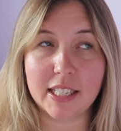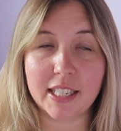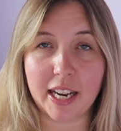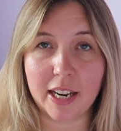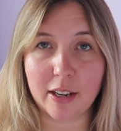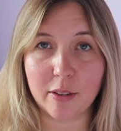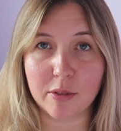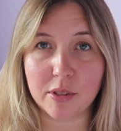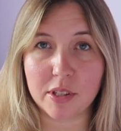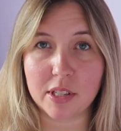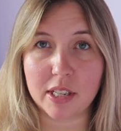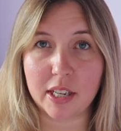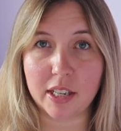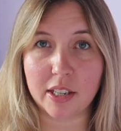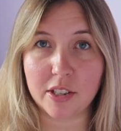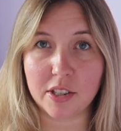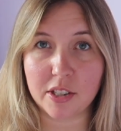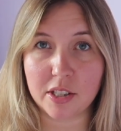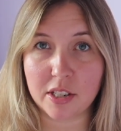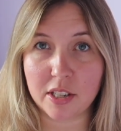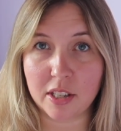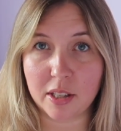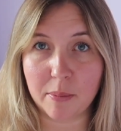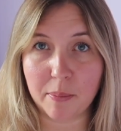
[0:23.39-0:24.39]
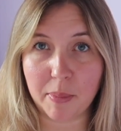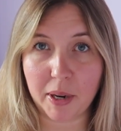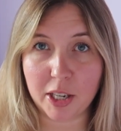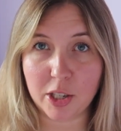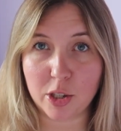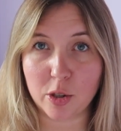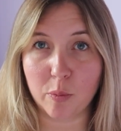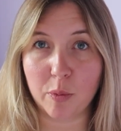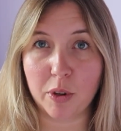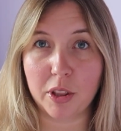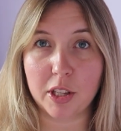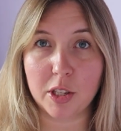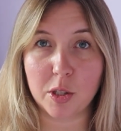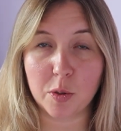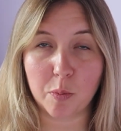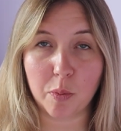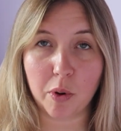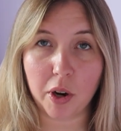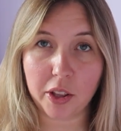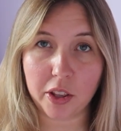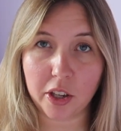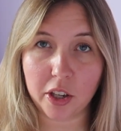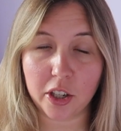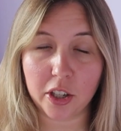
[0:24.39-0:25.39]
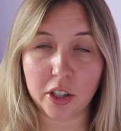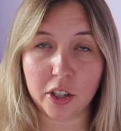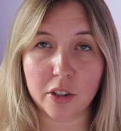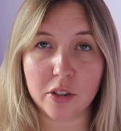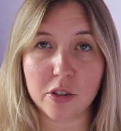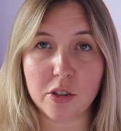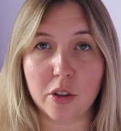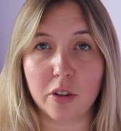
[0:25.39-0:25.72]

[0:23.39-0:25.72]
downstairs into the bedroom with his brother,